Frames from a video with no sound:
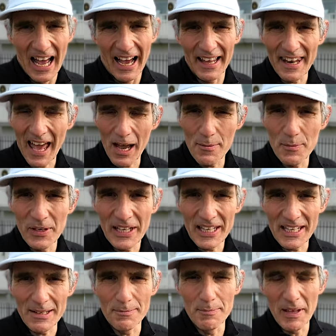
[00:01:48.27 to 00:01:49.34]
and how
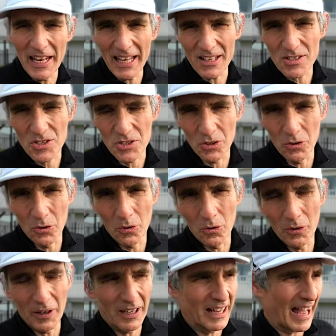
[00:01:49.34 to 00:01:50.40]
many minutes or